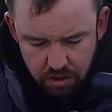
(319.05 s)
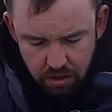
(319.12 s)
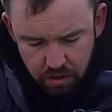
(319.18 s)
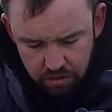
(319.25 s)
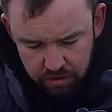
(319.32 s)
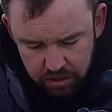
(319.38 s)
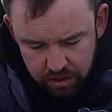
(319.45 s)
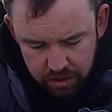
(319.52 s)

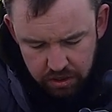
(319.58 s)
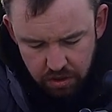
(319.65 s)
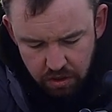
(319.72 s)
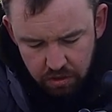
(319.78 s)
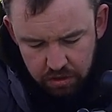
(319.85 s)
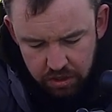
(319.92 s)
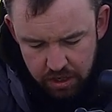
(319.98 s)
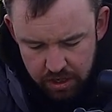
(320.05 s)
on the
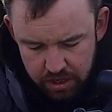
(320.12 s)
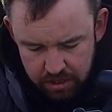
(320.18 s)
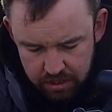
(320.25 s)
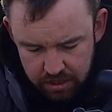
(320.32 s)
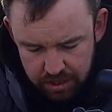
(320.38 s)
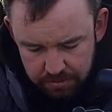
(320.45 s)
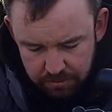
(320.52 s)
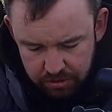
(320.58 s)
gong
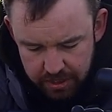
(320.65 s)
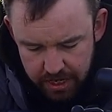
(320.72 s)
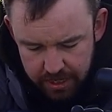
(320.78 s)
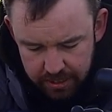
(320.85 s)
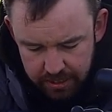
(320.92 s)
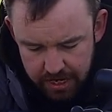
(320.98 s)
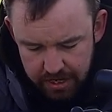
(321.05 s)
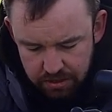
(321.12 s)
to double check
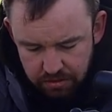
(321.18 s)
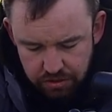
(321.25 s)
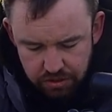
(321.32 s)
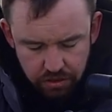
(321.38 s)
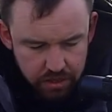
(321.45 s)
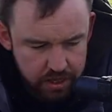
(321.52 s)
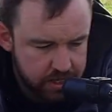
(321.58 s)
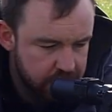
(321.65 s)
the actual
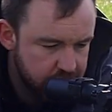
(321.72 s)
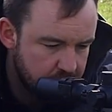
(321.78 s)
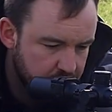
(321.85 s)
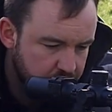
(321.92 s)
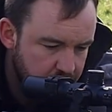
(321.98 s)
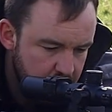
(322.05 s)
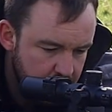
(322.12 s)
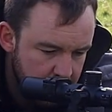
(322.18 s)
shot itself.